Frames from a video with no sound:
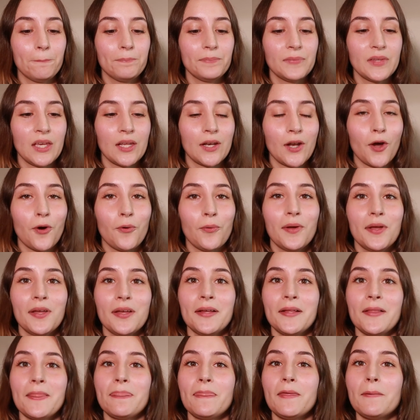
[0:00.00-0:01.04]
you know,
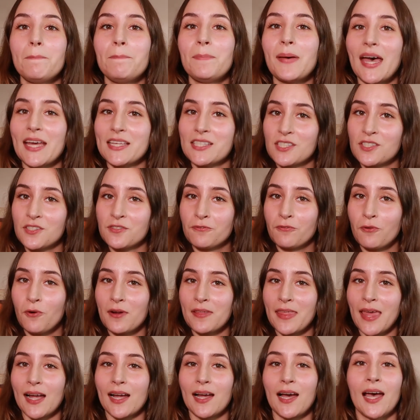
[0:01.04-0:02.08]
the best for
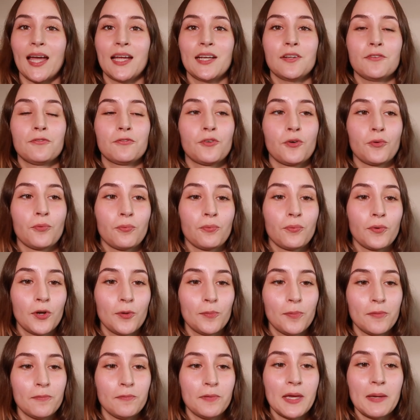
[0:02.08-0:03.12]
that kind of group
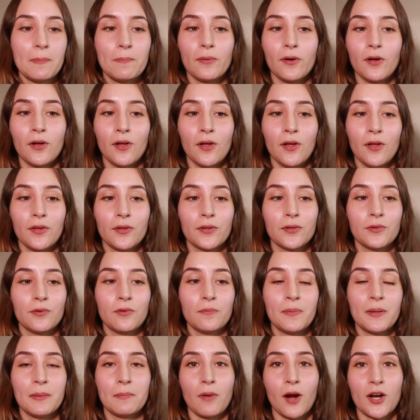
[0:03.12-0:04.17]
of people who have
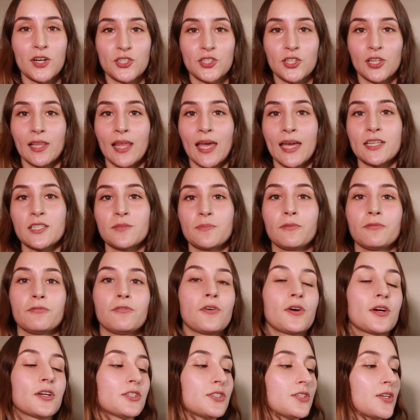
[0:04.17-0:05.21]
been marginalized
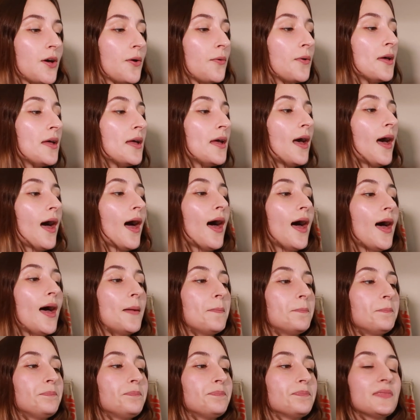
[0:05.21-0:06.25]
before. So,
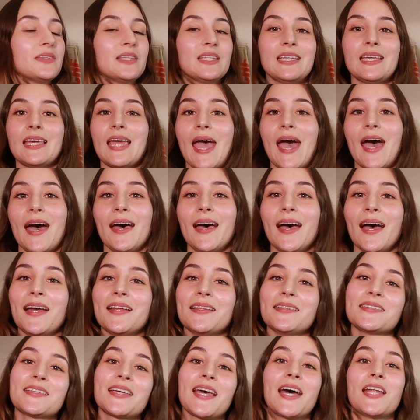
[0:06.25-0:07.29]
yeah,
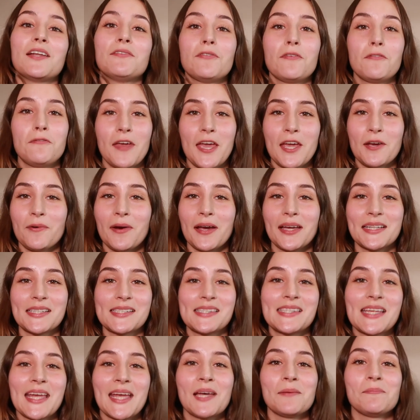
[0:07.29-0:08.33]
kind of a vague way to
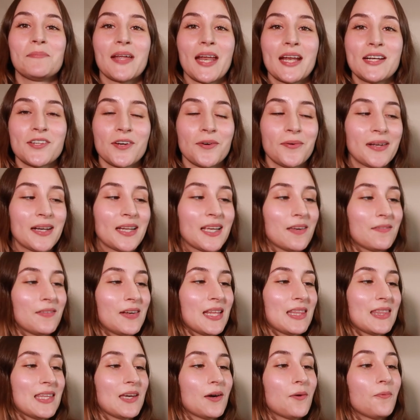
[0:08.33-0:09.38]
say it, but I don't want to give
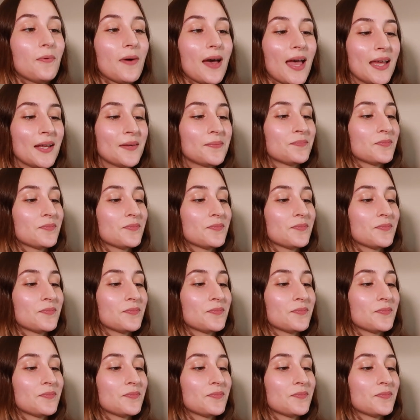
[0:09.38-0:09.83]
anything away.